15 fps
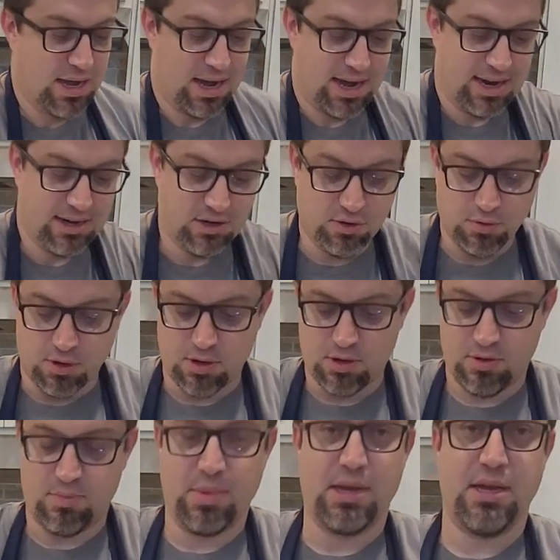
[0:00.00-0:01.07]
I do
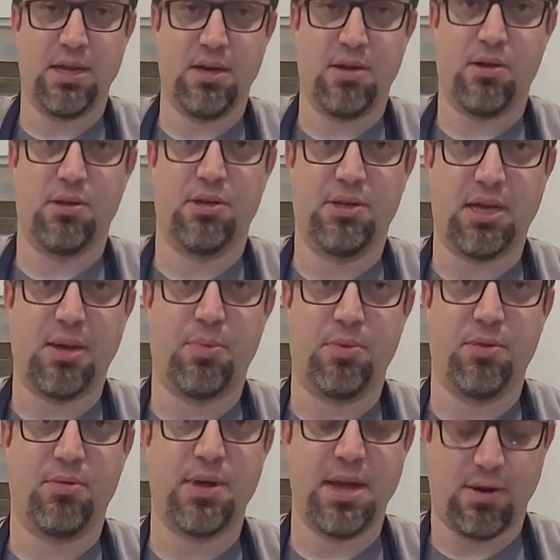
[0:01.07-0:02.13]
all of mine on top
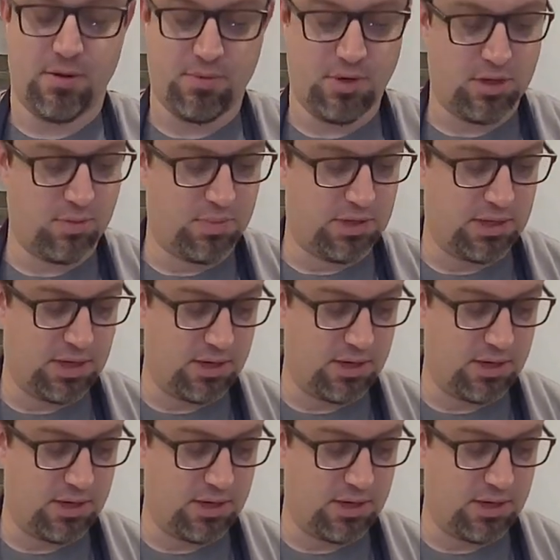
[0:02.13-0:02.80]
of the rack of ribs.